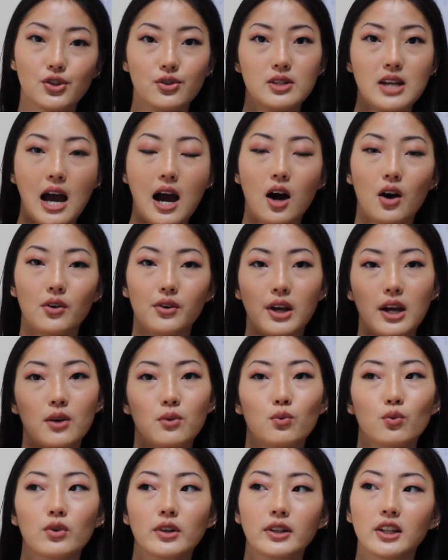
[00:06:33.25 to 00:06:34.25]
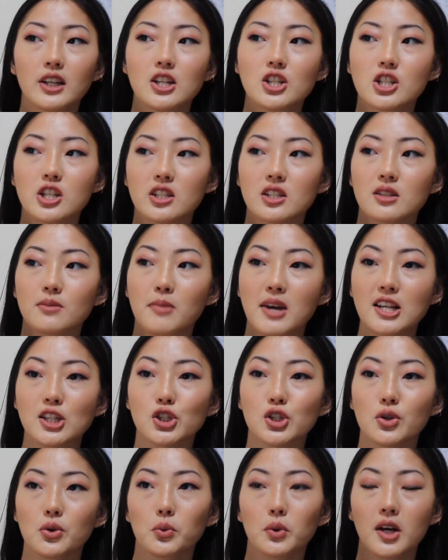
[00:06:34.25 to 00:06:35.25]
you down and really just
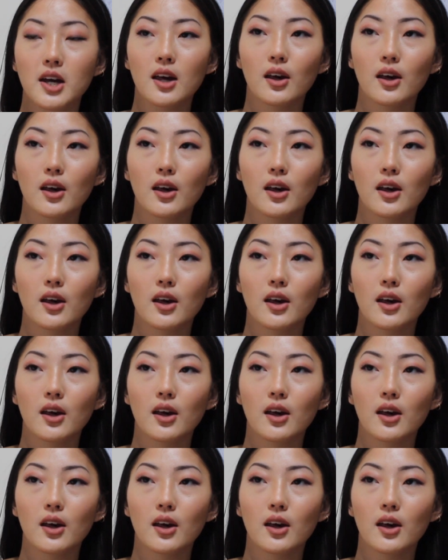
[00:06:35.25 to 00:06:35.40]
makes you